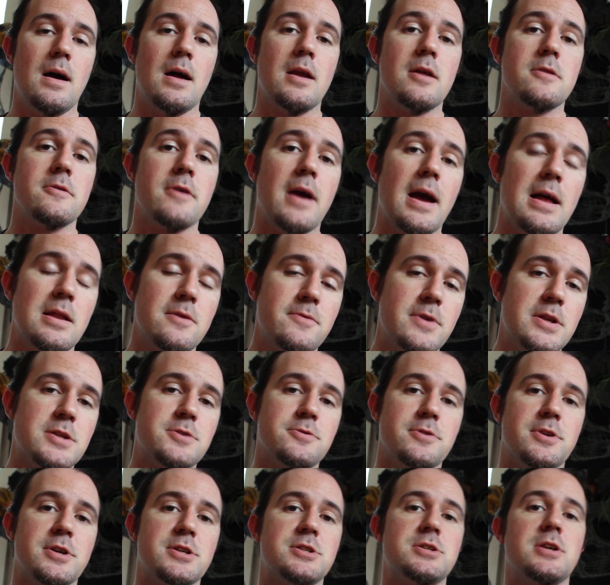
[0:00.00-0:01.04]
Another Halloween
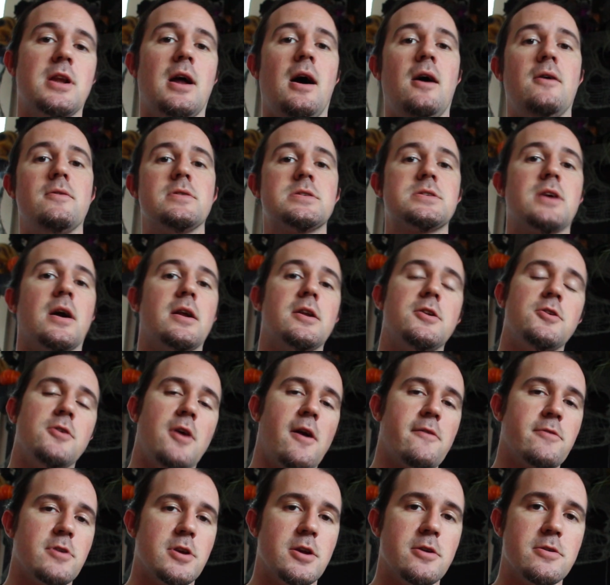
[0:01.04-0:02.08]
tradition I always got to
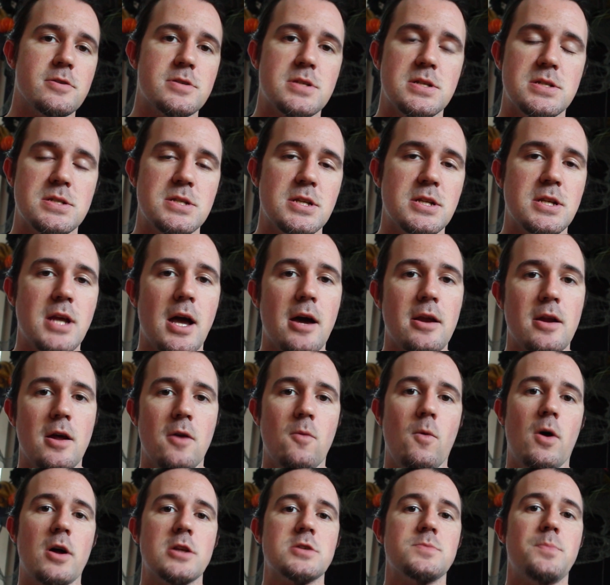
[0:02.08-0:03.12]
do every year is to sit down
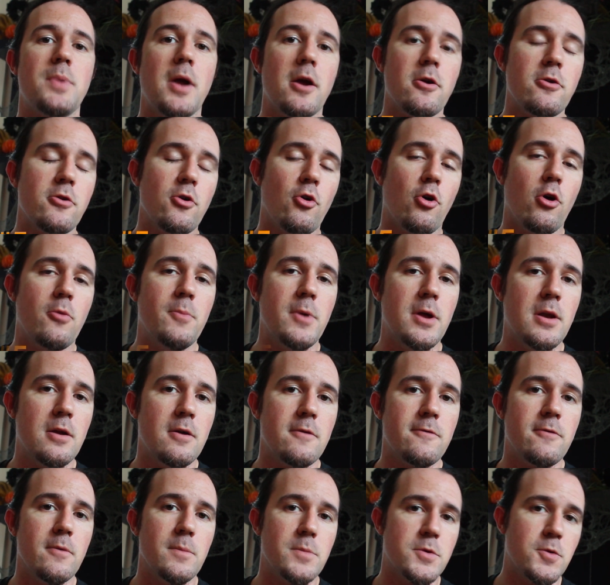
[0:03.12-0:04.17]
and watch Paranorman
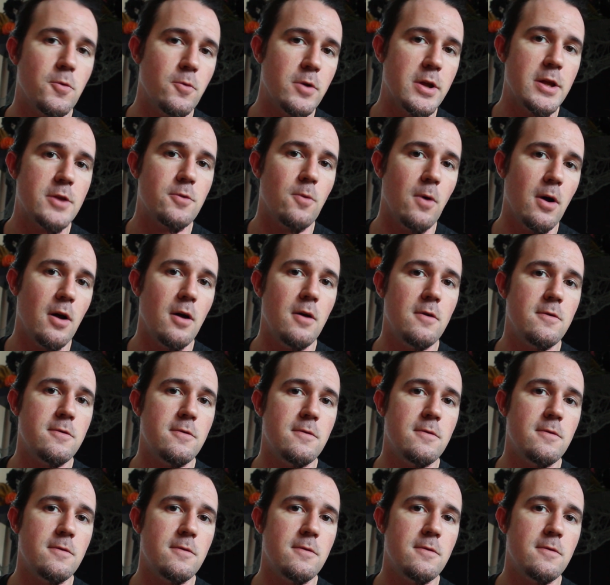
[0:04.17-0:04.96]
from 2012.